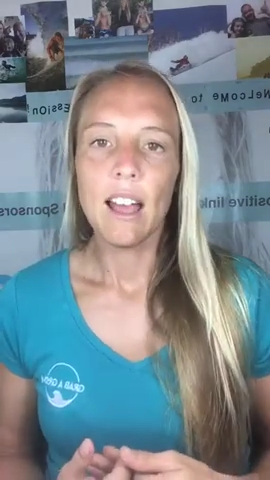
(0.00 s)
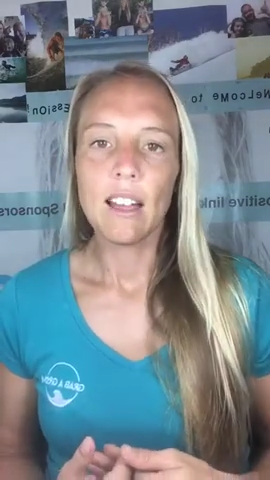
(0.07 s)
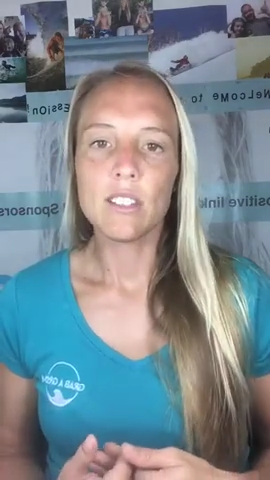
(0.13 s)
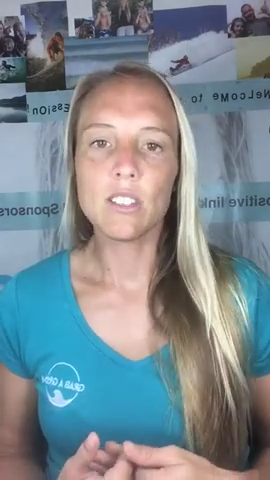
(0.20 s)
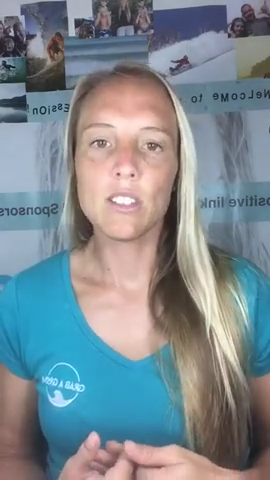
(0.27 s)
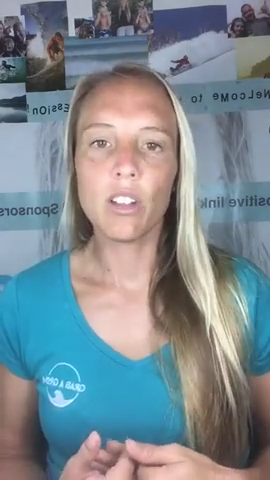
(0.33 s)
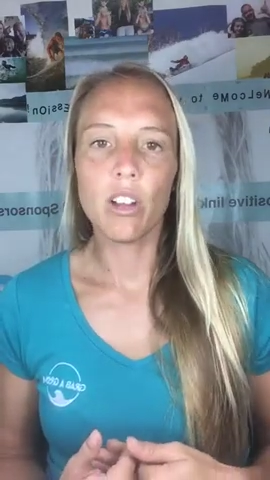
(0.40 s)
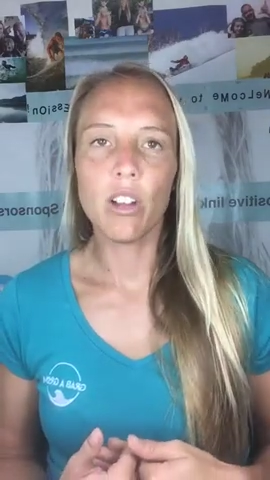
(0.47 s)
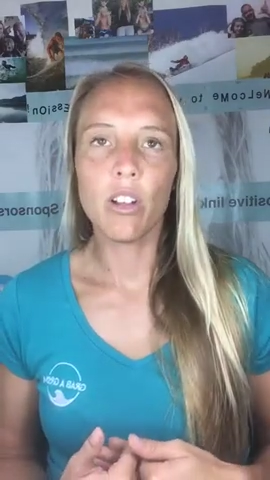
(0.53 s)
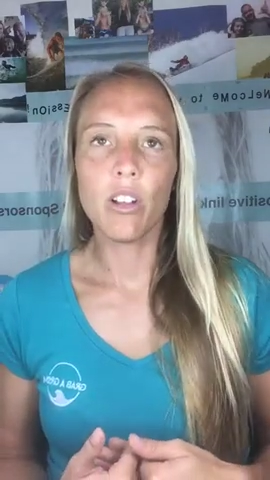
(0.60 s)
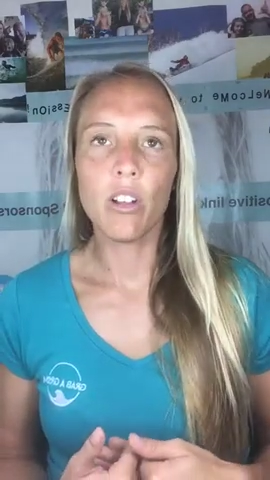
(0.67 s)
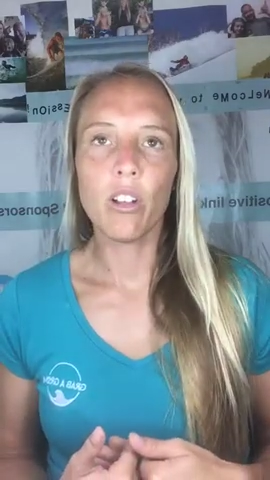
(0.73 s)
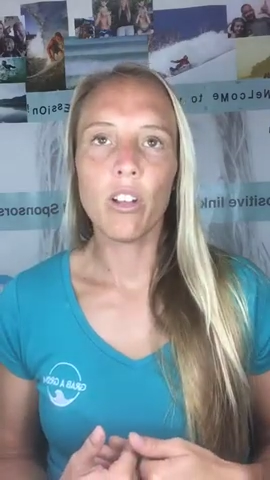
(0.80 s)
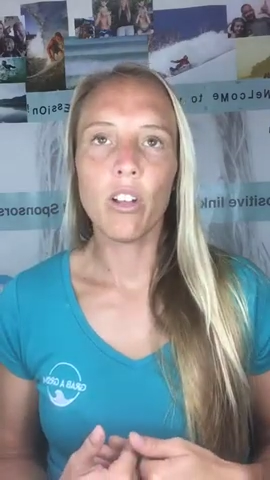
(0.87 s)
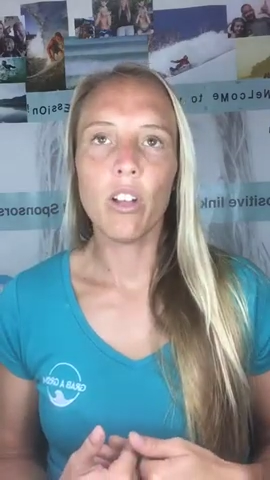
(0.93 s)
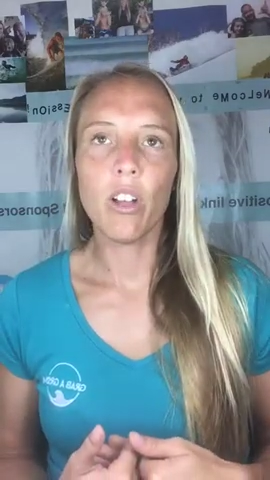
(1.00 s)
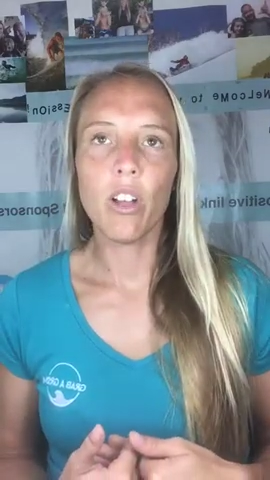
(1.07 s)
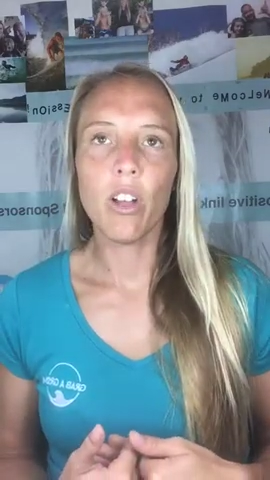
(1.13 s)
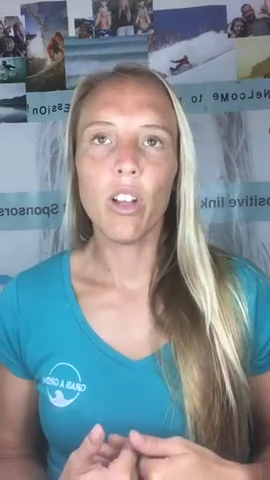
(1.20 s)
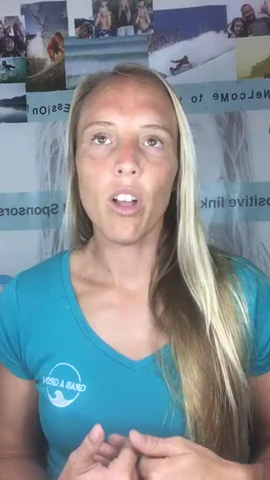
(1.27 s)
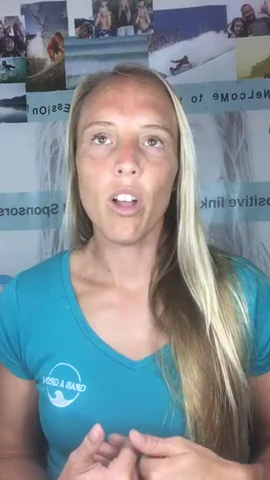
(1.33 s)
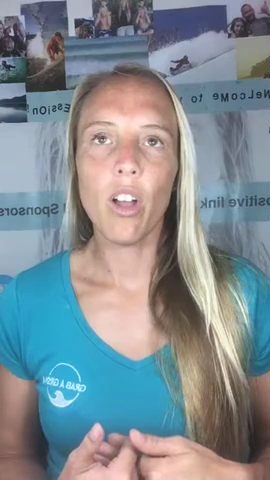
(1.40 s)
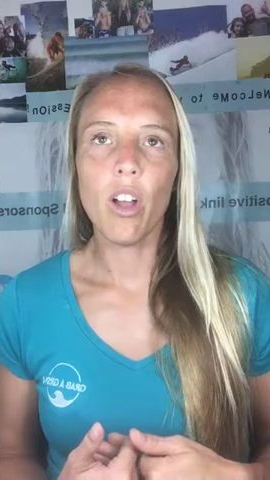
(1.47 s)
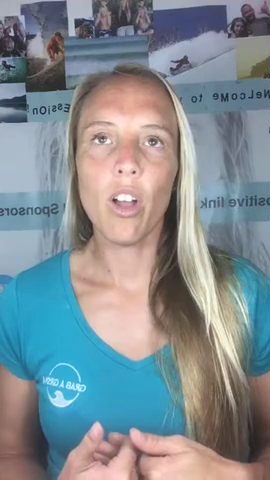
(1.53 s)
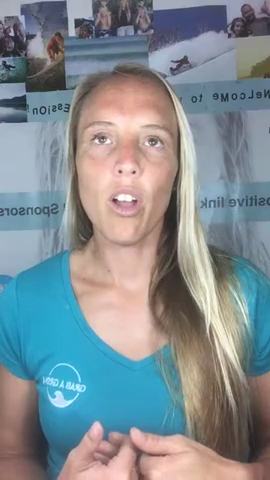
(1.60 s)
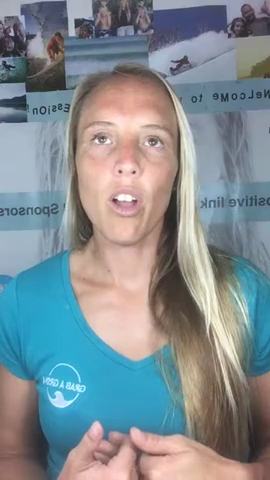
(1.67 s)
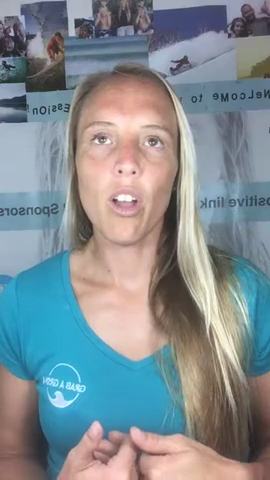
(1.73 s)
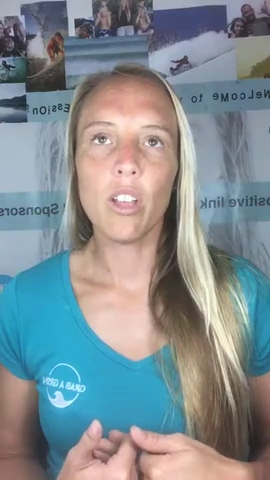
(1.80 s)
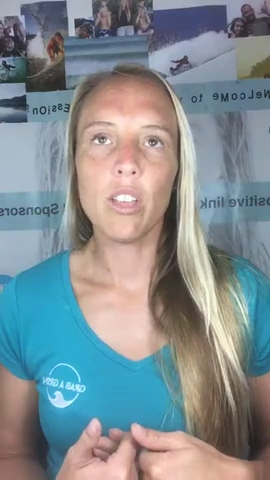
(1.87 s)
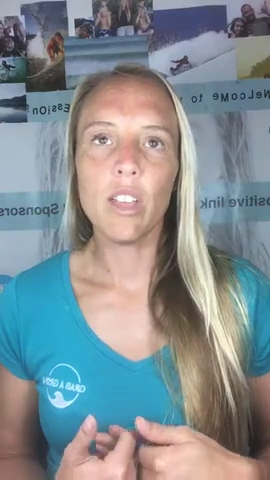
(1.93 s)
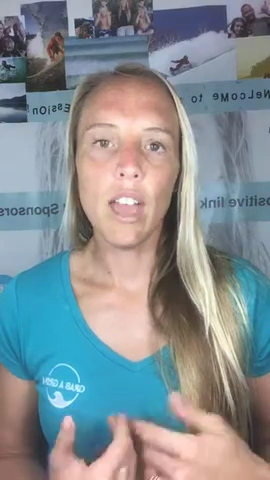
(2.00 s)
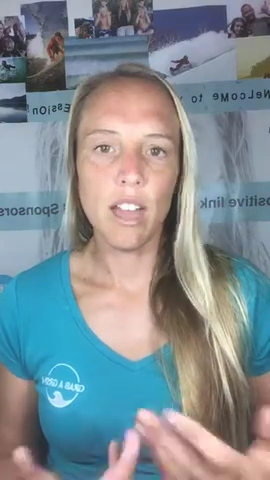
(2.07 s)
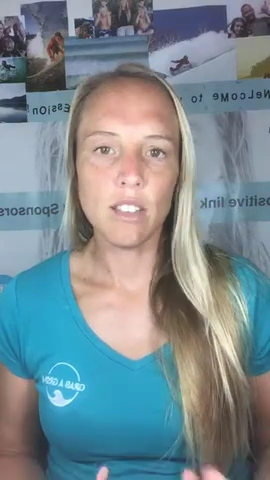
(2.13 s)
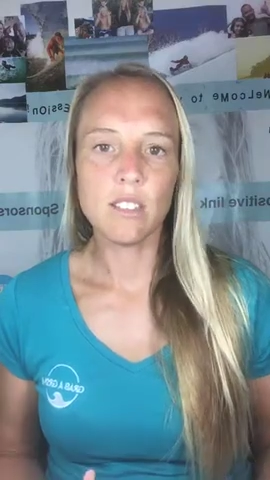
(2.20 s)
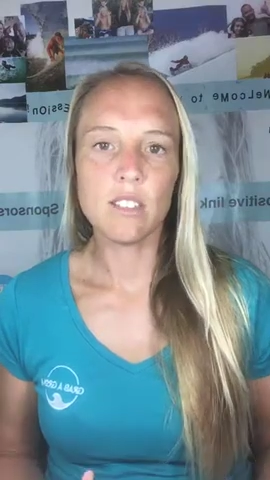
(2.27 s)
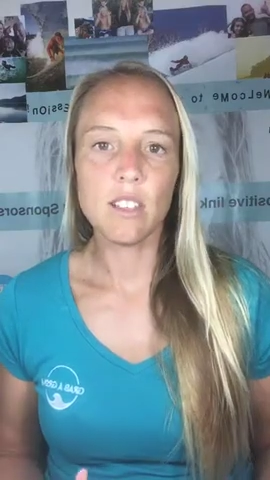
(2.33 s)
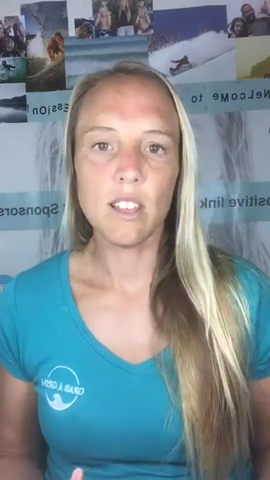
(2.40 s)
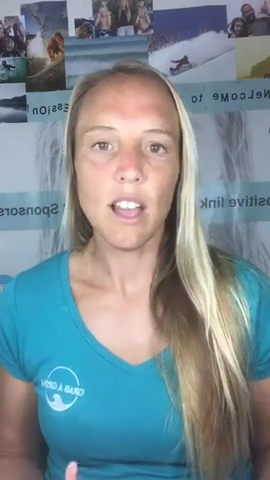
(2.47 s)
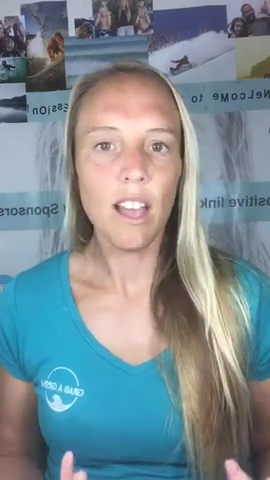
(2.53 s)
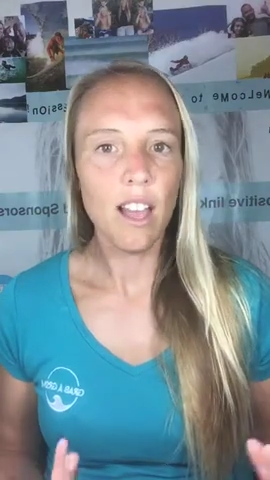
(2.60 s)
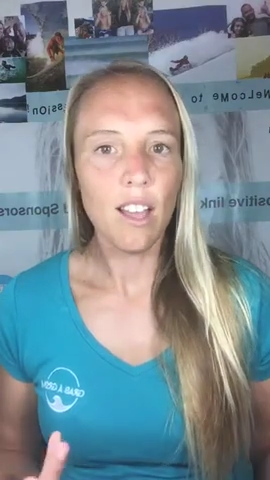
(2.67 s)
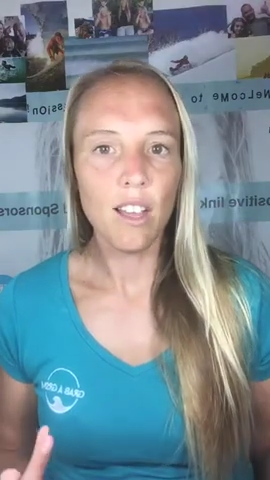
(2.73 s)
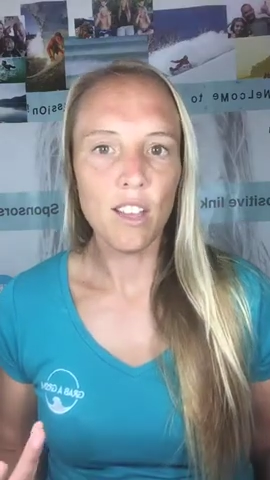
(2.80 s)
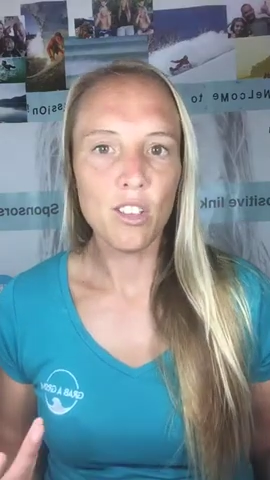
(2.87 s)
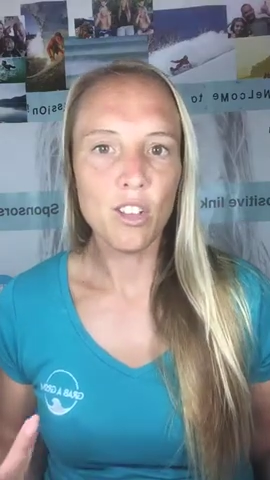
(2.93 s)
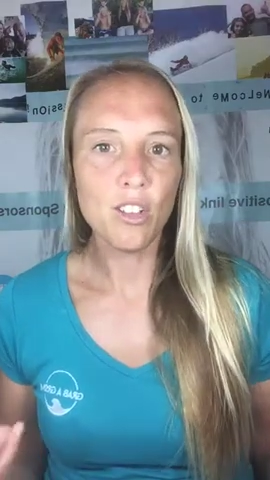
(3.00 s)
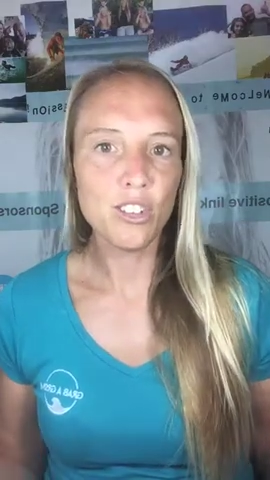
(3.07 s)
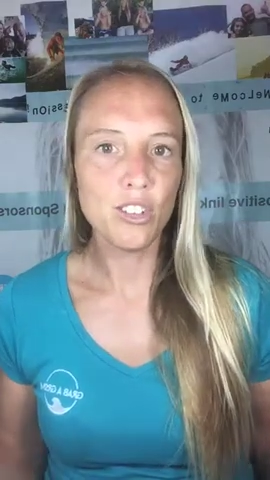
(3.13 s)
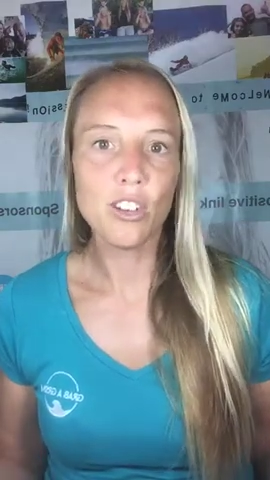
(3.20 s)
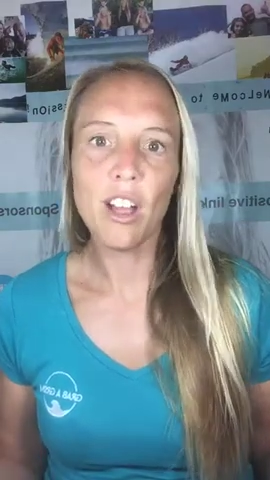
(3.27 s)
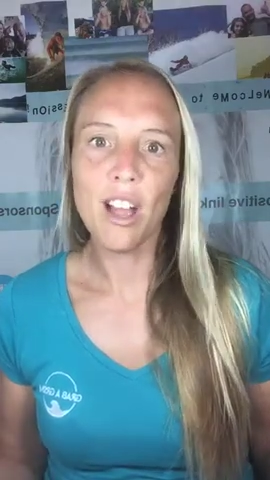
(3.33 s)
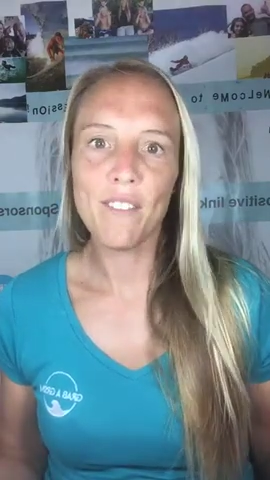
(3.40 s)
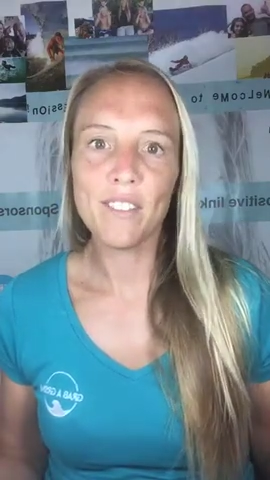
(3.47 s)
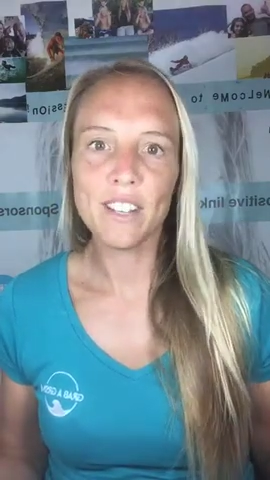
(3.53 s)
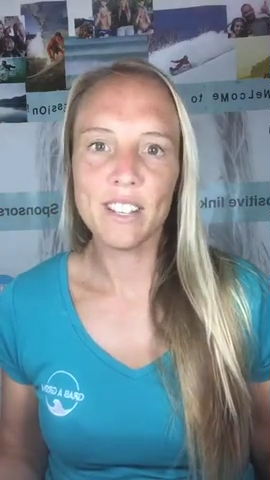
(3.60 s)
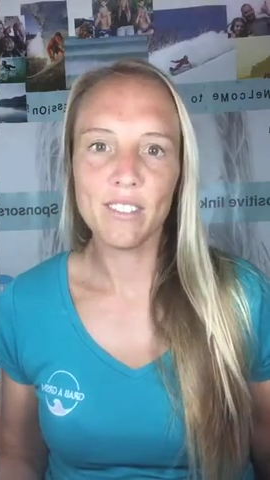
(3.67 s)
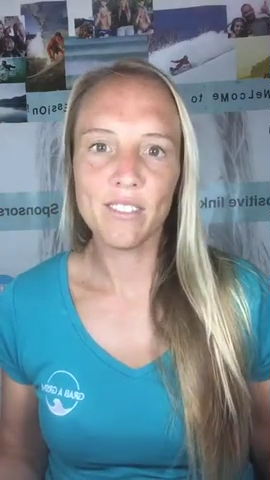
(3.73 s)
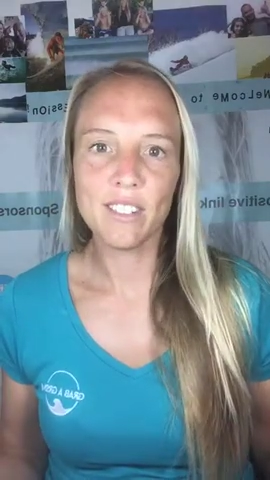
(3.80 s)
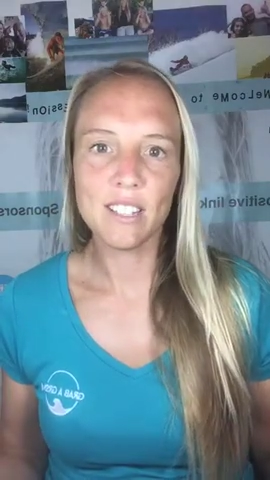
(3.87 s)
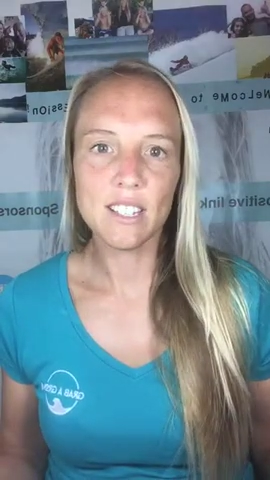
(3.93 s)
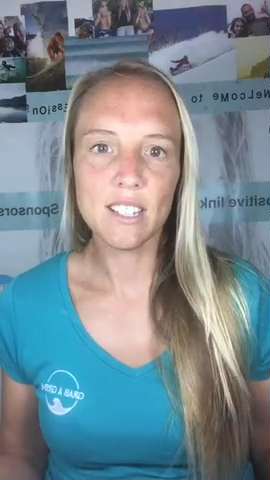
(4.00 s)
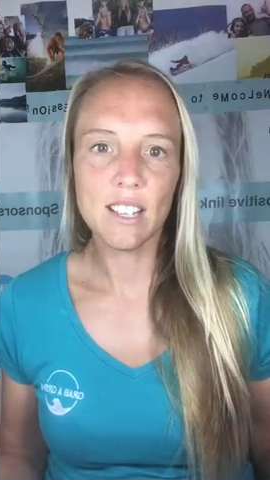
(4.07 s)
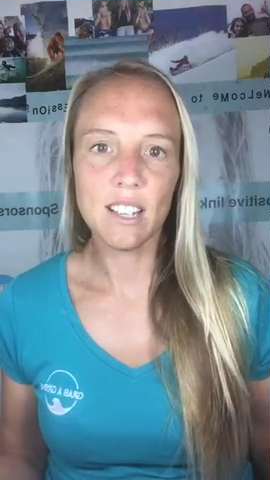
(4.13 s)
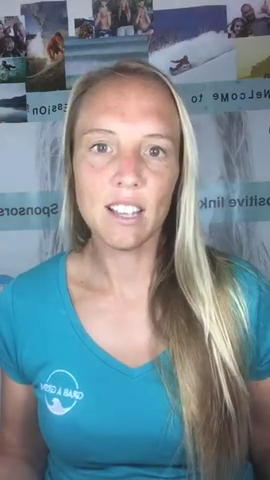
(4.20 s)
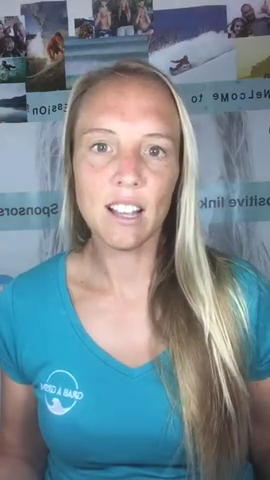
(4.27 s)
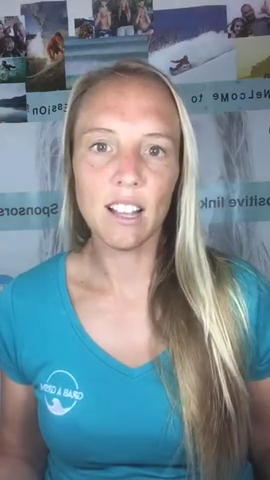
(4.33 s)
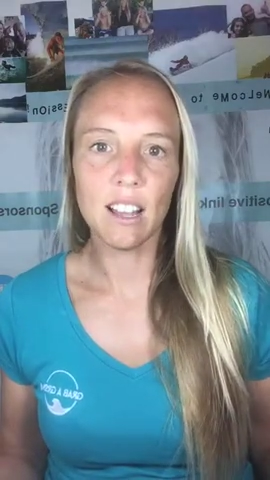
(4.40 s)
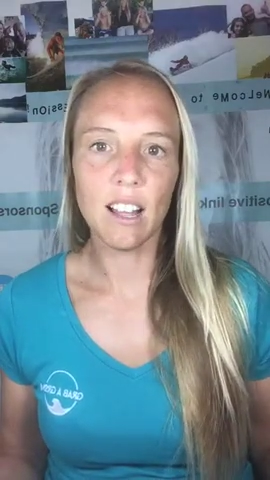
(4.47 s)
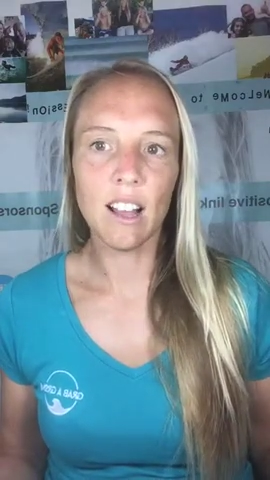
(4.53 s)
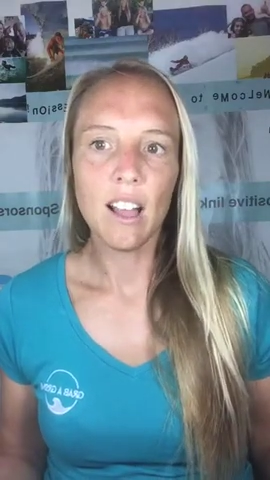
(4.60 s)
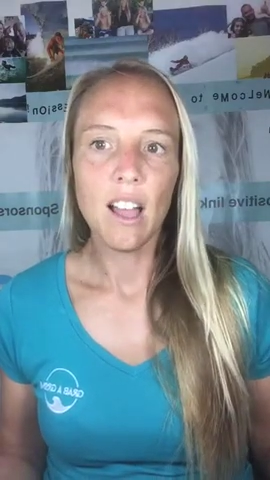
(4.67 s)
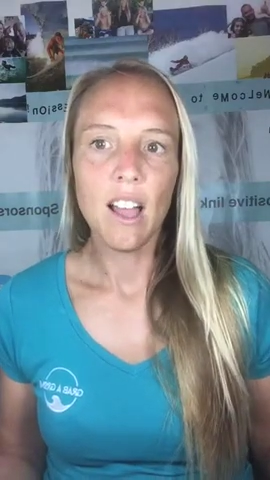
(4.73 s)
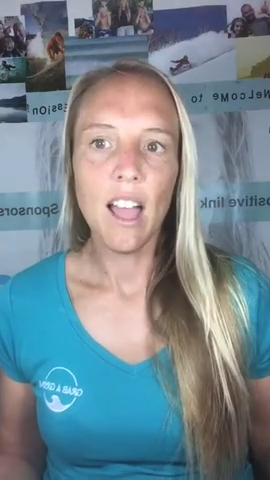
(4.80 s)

So, yes, you do have a different skin color.